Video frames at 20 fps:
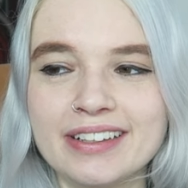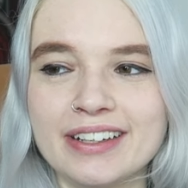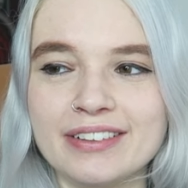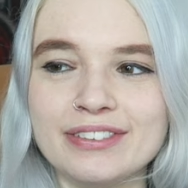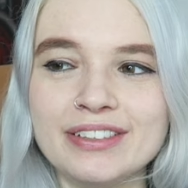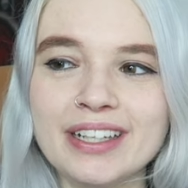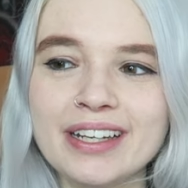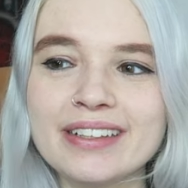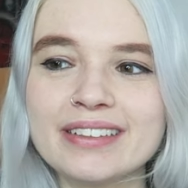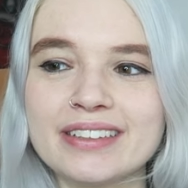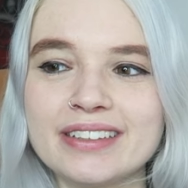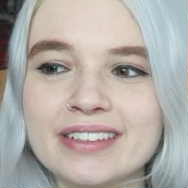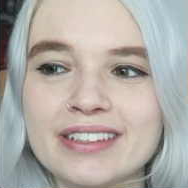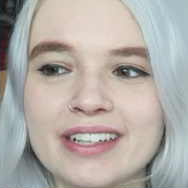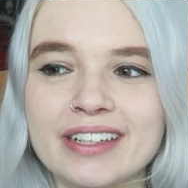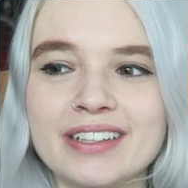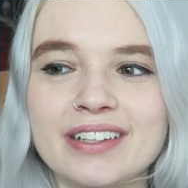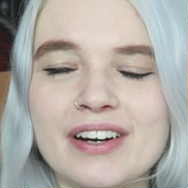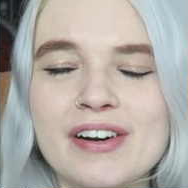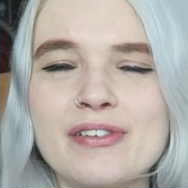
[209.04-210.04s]
I feel like they're
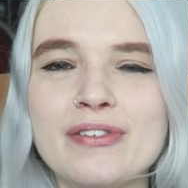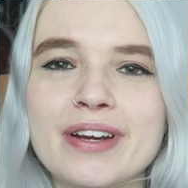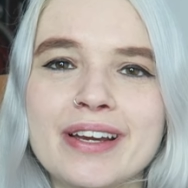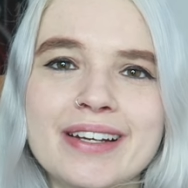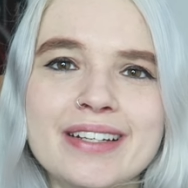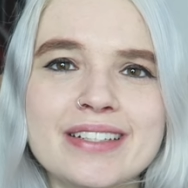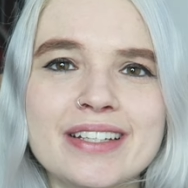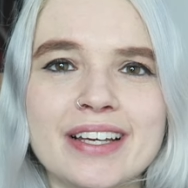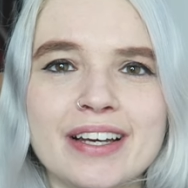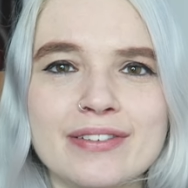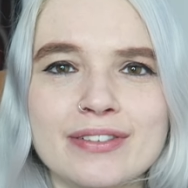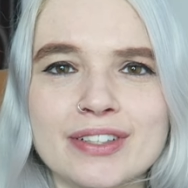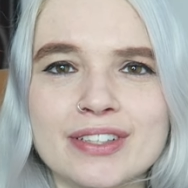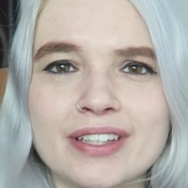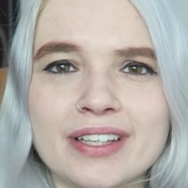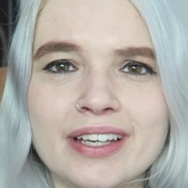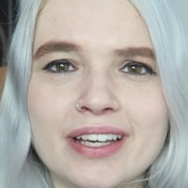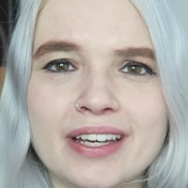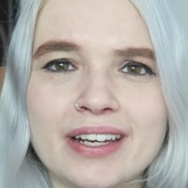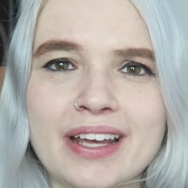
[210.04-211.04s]
kind of arranging
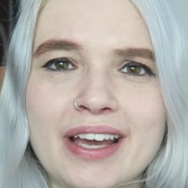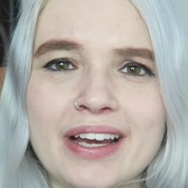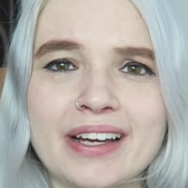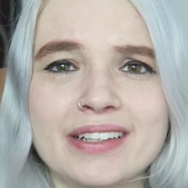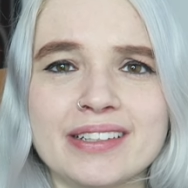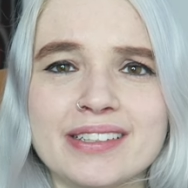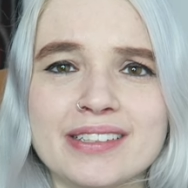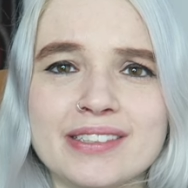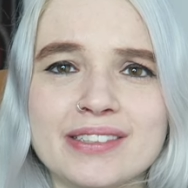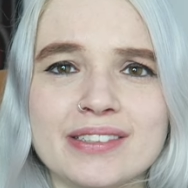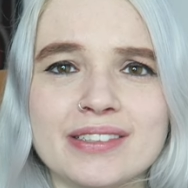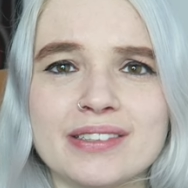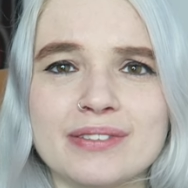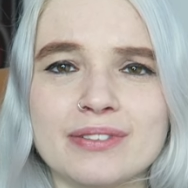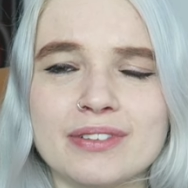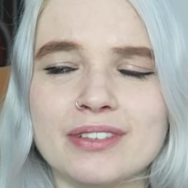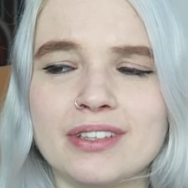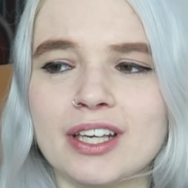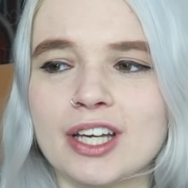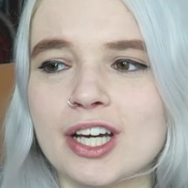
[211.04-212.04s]
everything and Aegon is just,
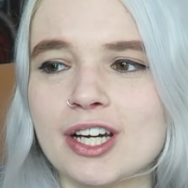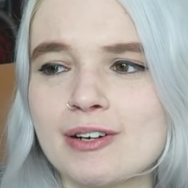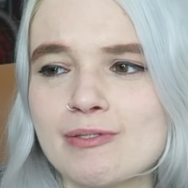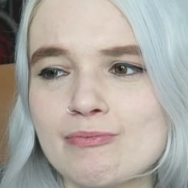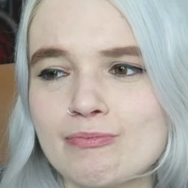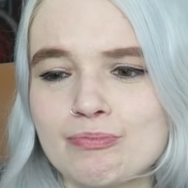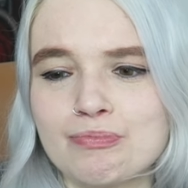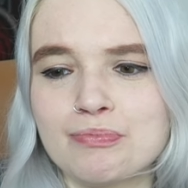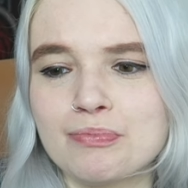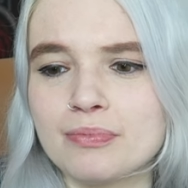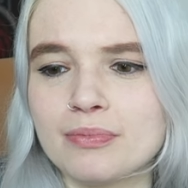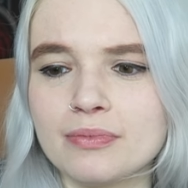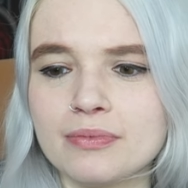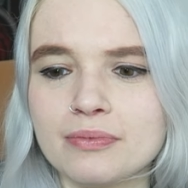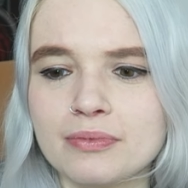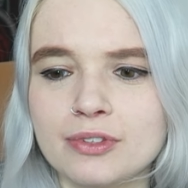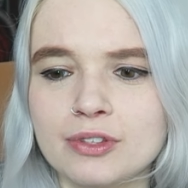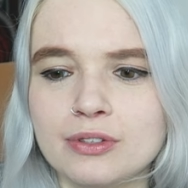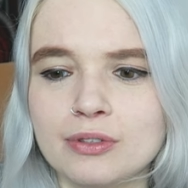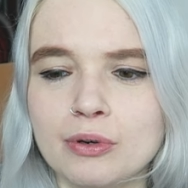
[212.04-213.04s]
yeah,
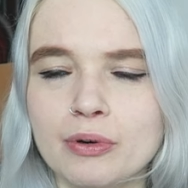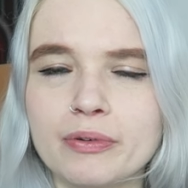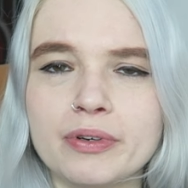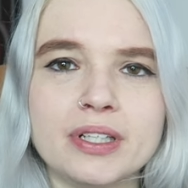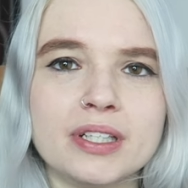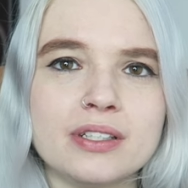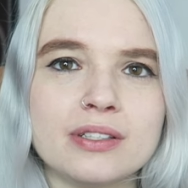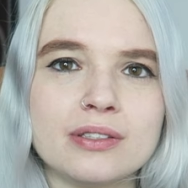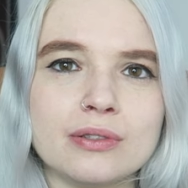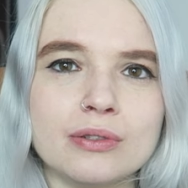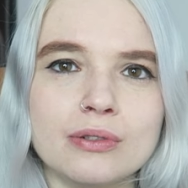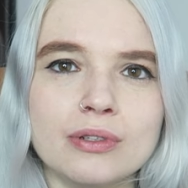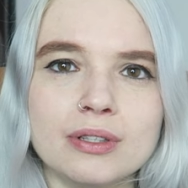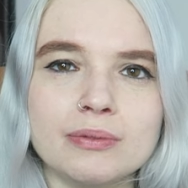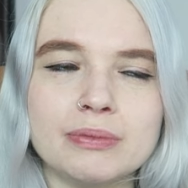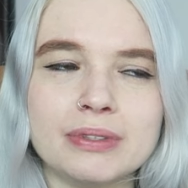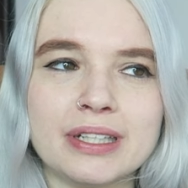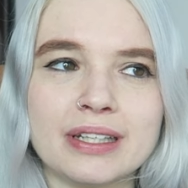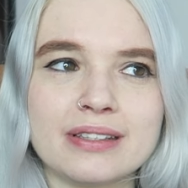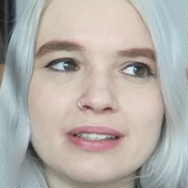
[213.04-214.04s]
doing what he's
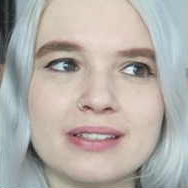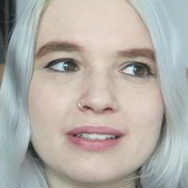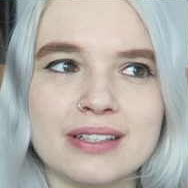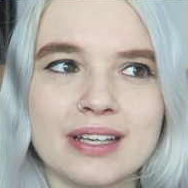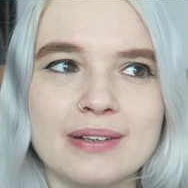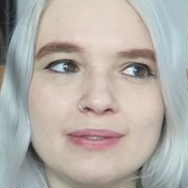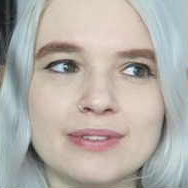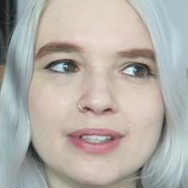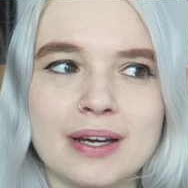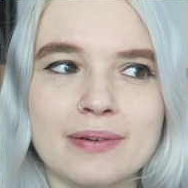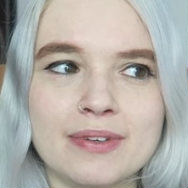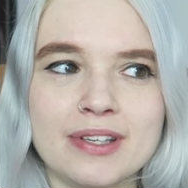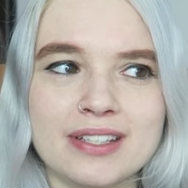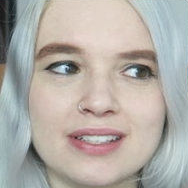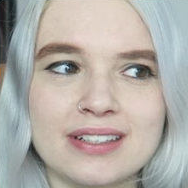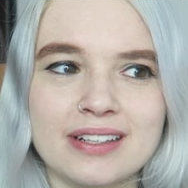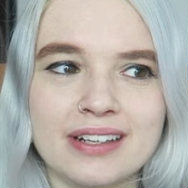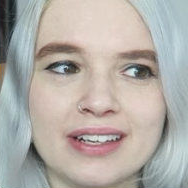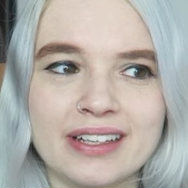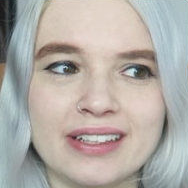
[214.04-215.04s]
told. But at the same time,
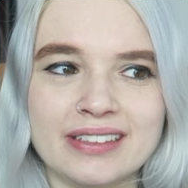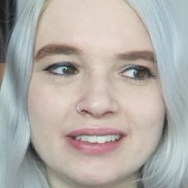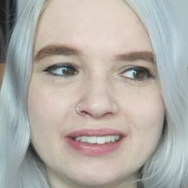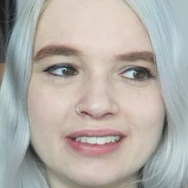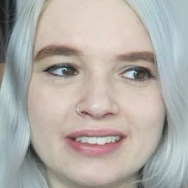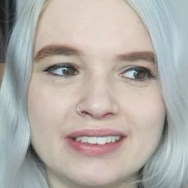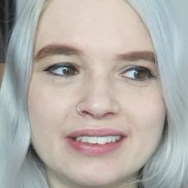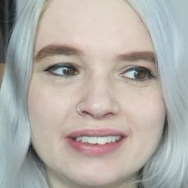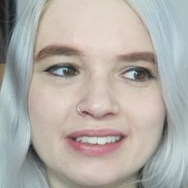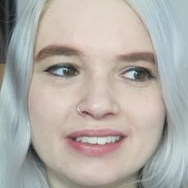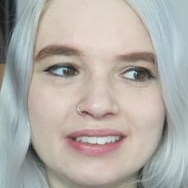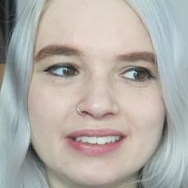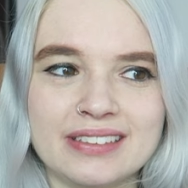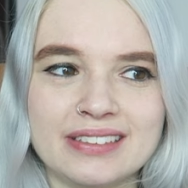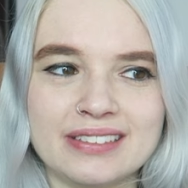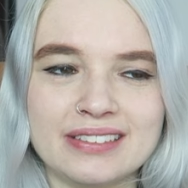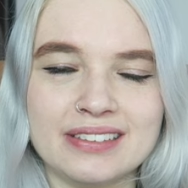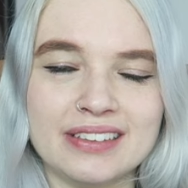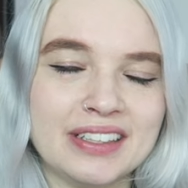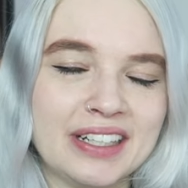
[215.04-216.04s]
he's kind of
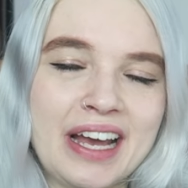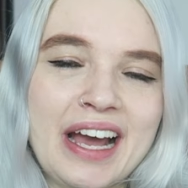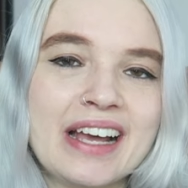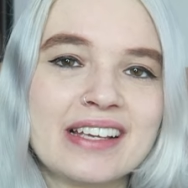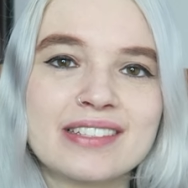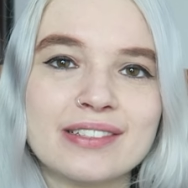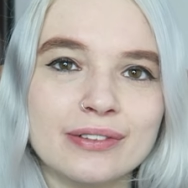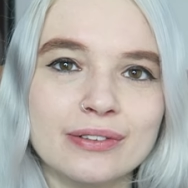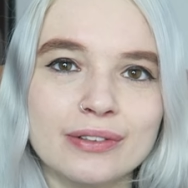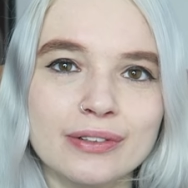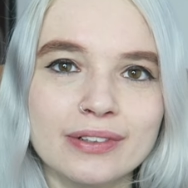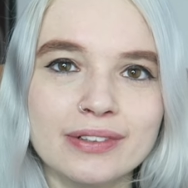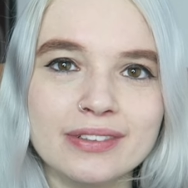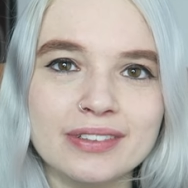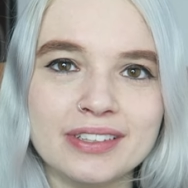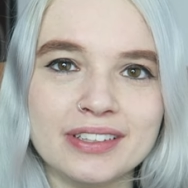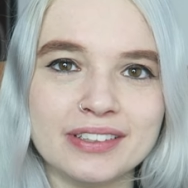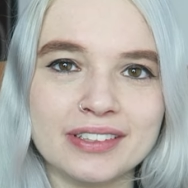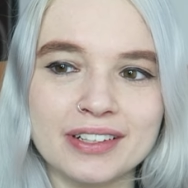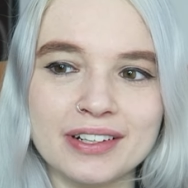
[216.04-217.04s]
an
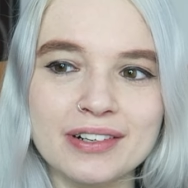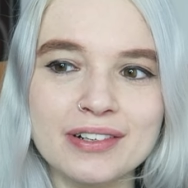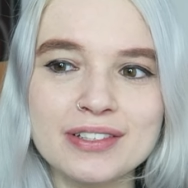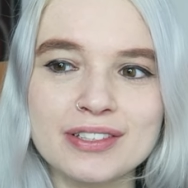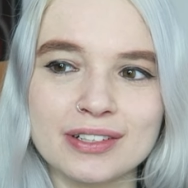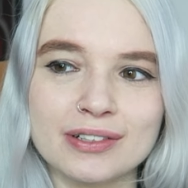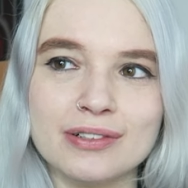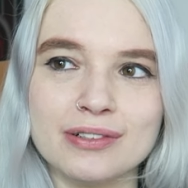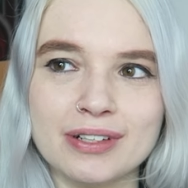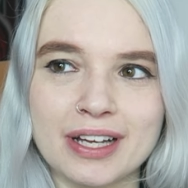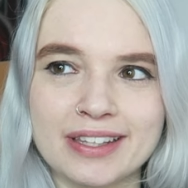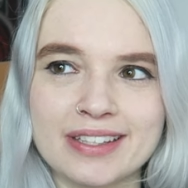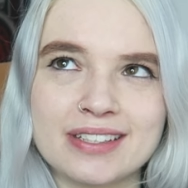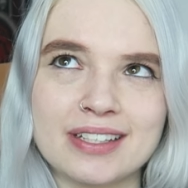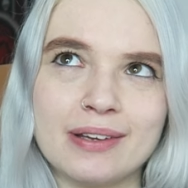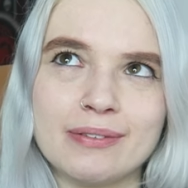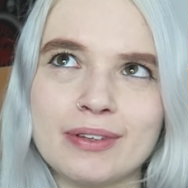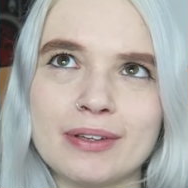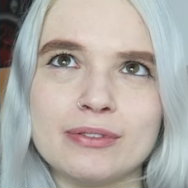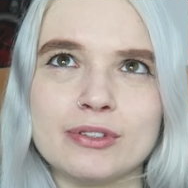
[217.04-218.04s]
asshole, you know? So at the
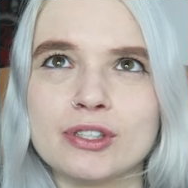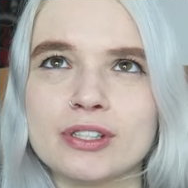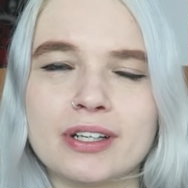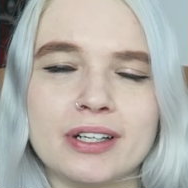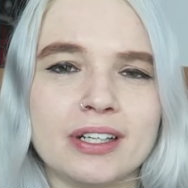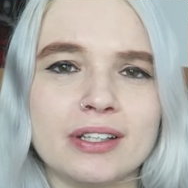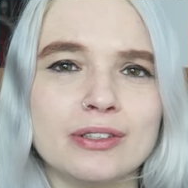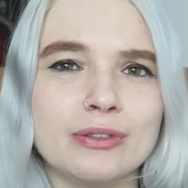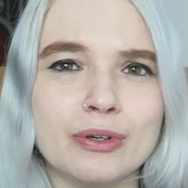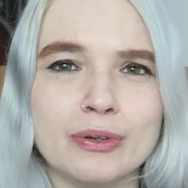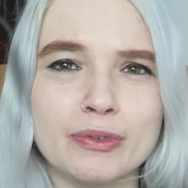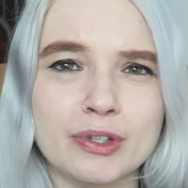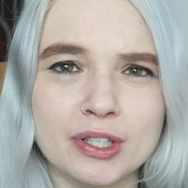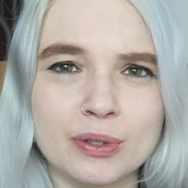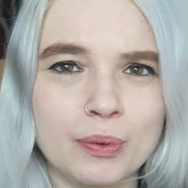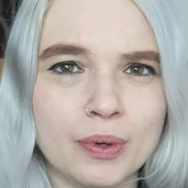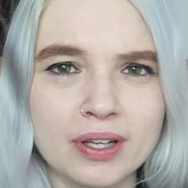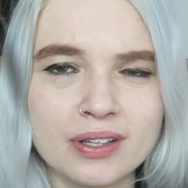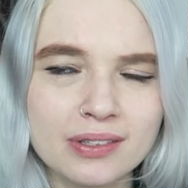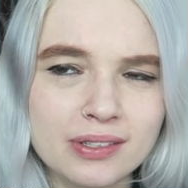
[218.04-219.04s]
same time, just kind of doing what
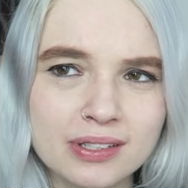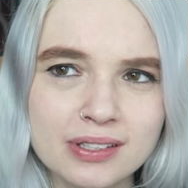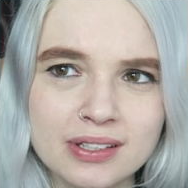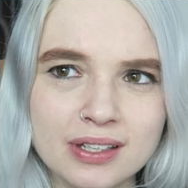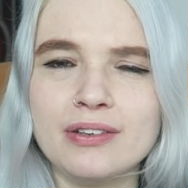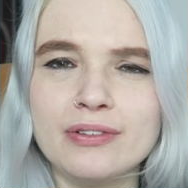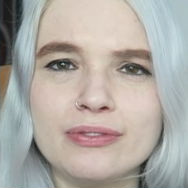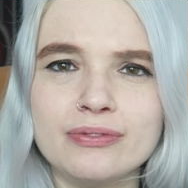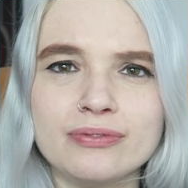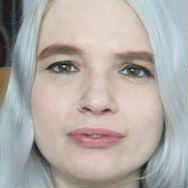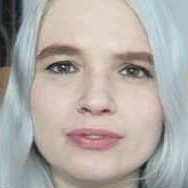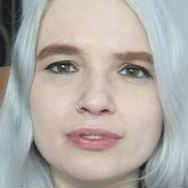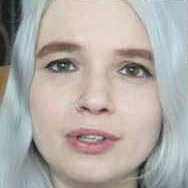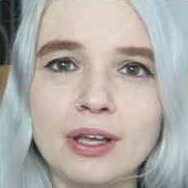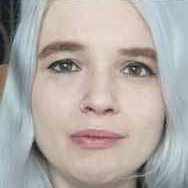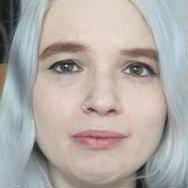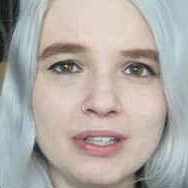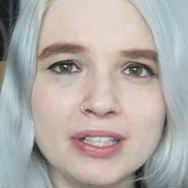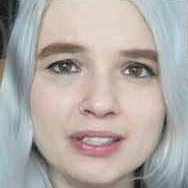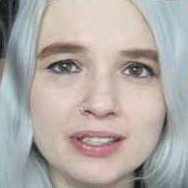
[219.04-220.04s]
he wants, if
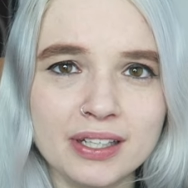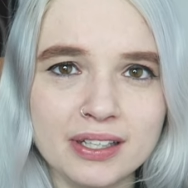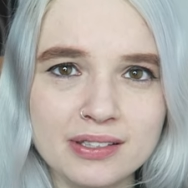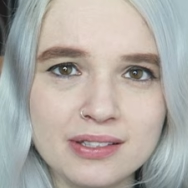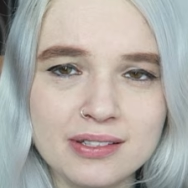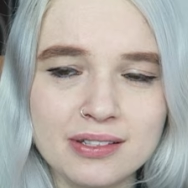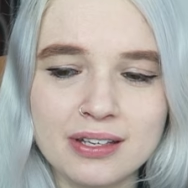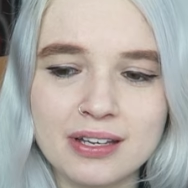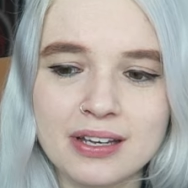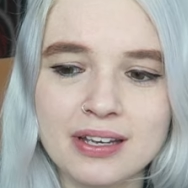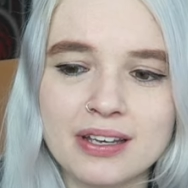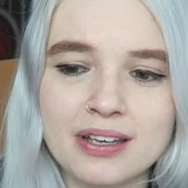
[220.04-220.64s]
that makes sense.